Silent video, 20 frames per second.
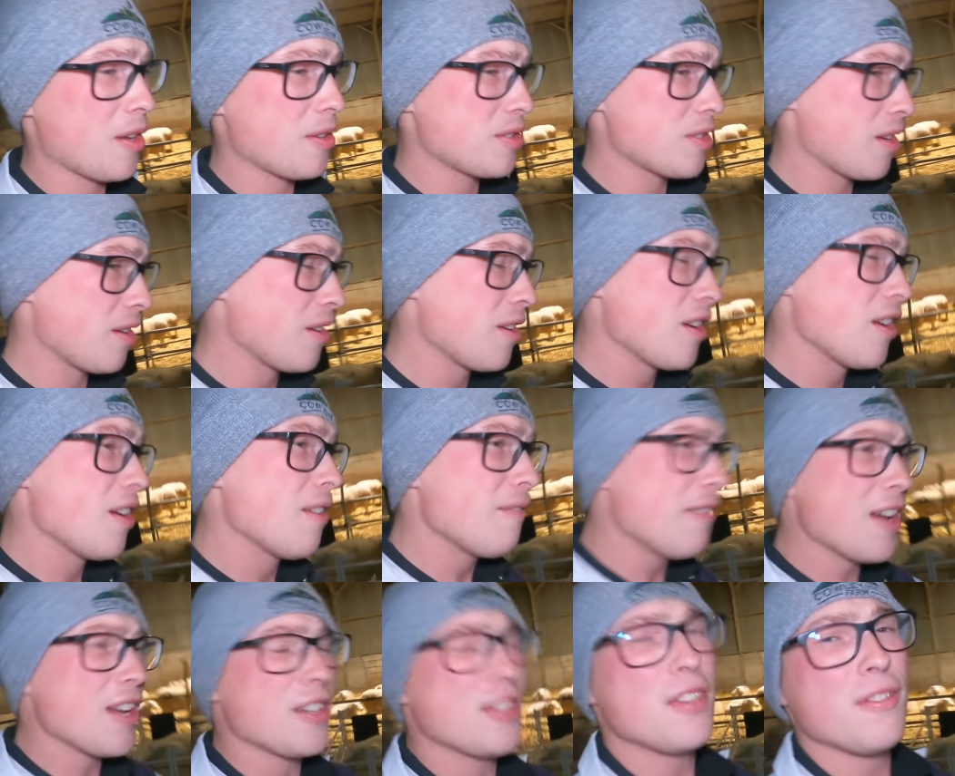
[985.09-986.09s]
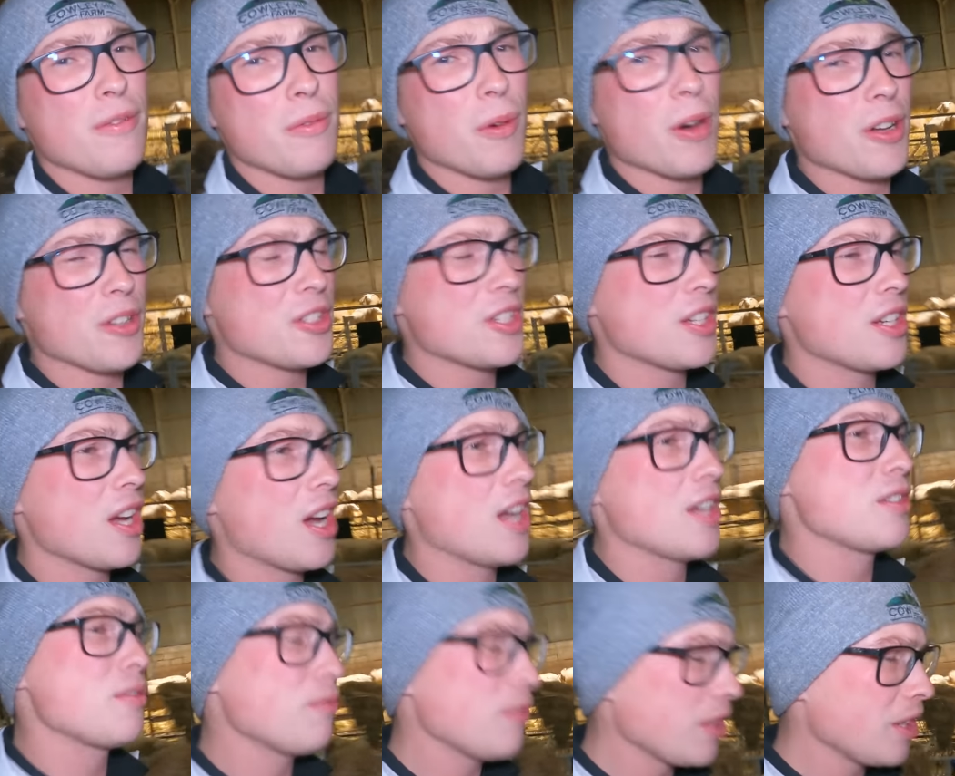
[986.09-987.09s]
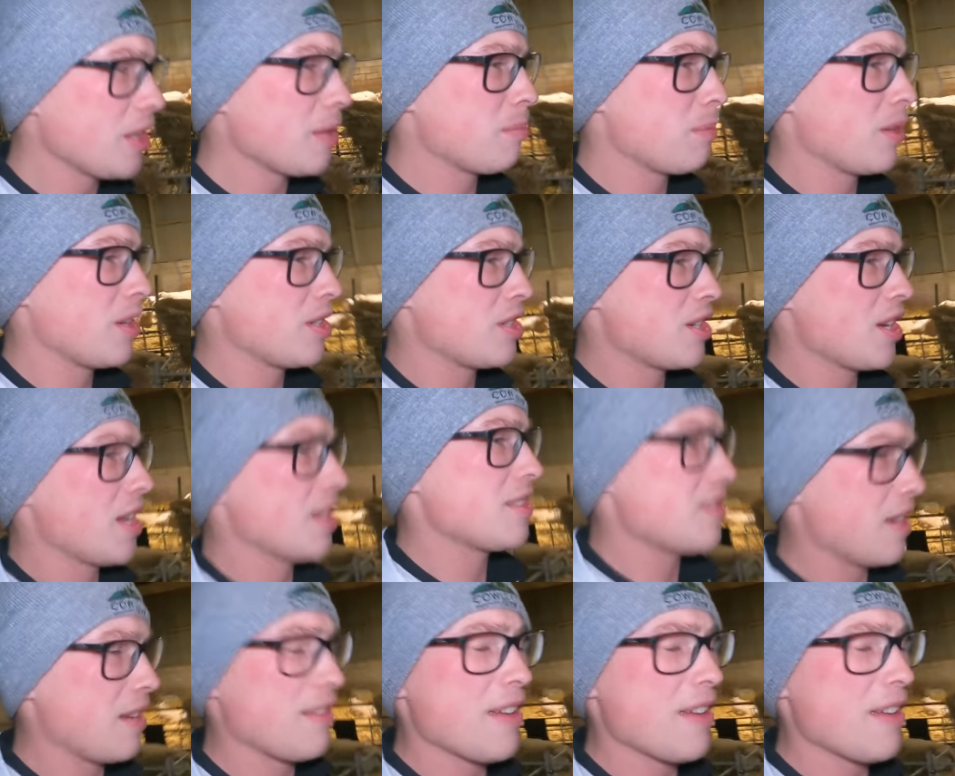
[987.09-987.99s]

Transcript: So thank you for watching, guys. Really appreciate it.